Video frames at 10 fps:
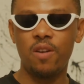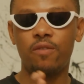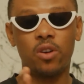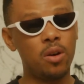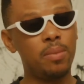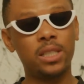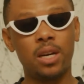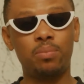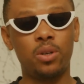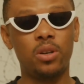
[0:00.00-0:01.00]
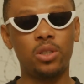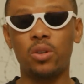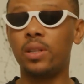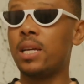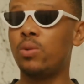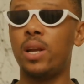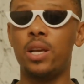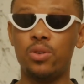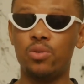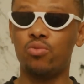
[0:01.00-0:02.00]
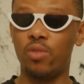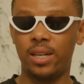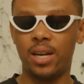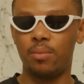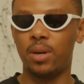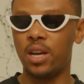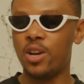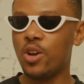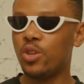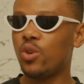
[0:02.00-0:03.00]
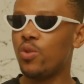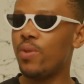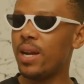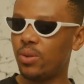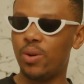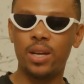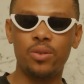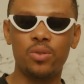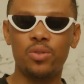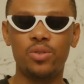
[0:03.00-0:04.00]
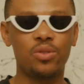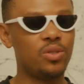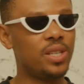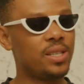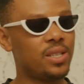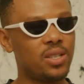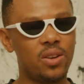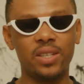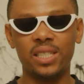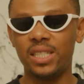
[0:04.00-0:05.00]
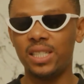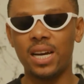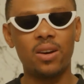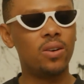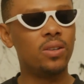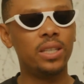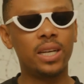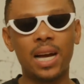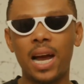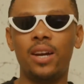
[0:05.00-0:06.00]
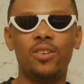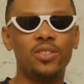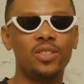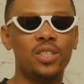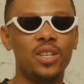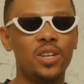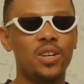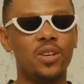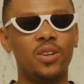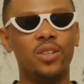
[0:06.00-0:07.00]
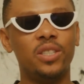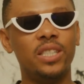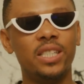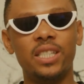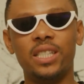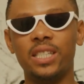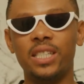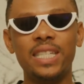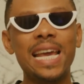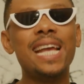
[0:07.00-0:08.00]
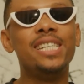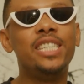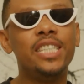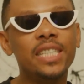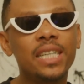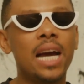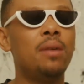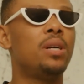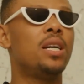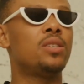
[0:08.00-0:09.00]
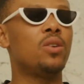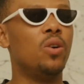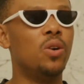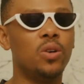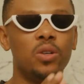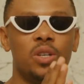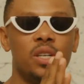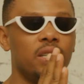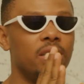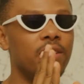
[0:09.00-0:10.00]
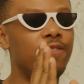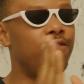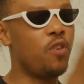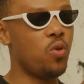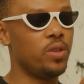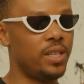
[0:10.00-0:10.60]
For commercial production, that's when I use red camera. So when do I use the Sony or the Canon or the ENG cameras or the phone?